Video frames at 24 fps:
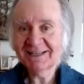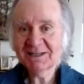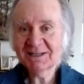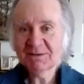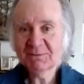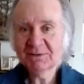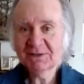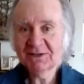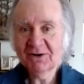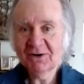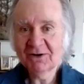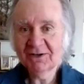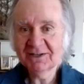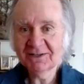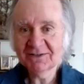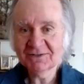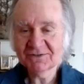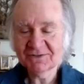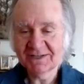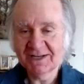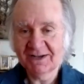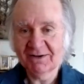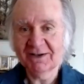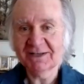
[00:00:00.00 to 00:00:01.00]
I'm an
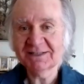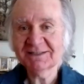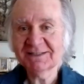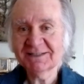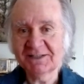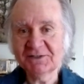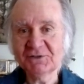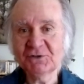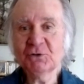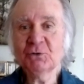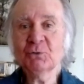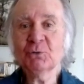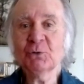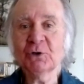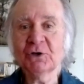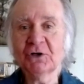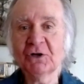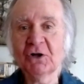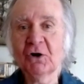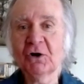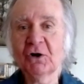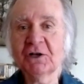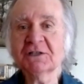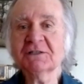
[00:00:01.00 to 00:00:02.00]
artist now." I said, "You were an
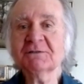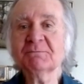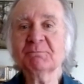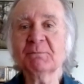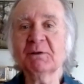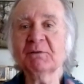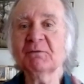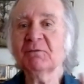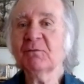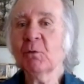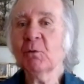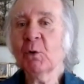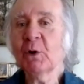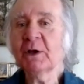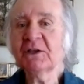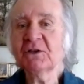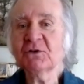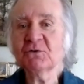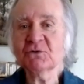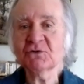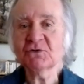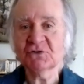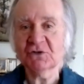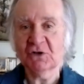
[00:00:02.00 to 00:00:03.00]
artist before
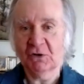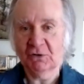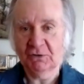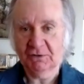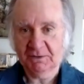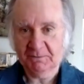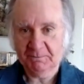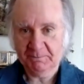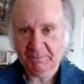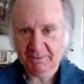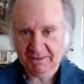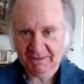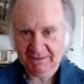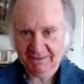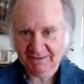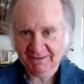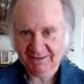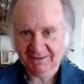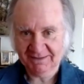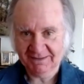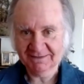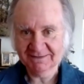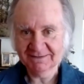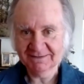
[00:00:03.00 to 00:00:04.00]
you sold the painting."